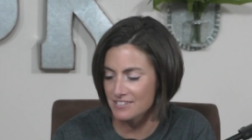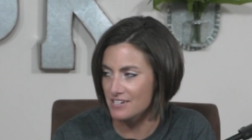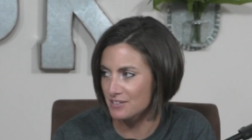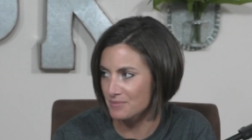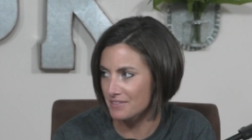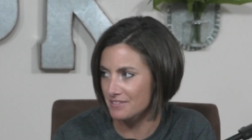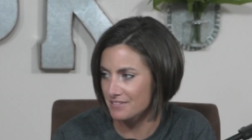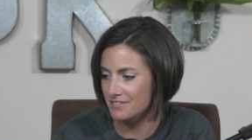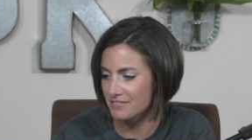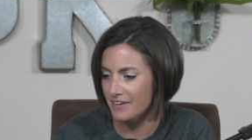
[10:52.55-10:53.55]
talking about the
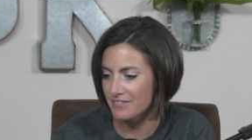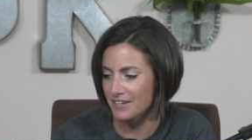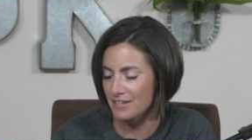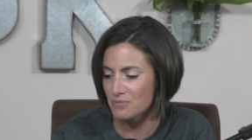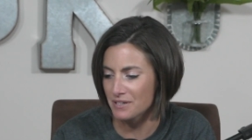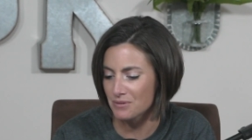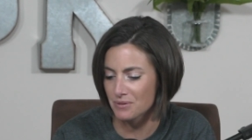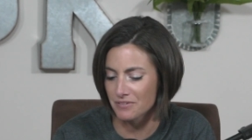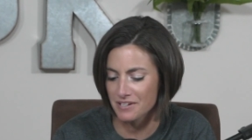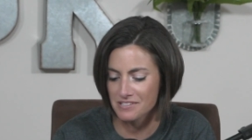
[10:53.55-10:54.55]
the five K and the money we
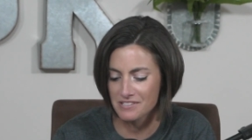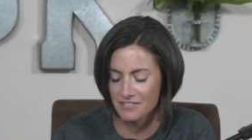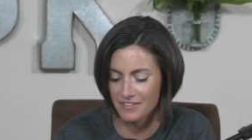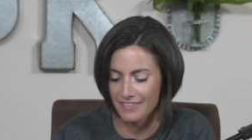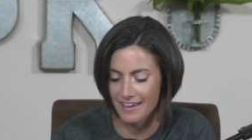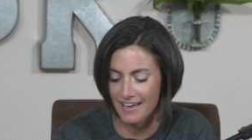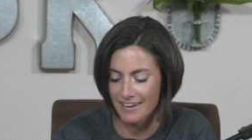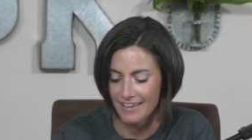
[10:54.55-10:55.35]
raised, stuff like that.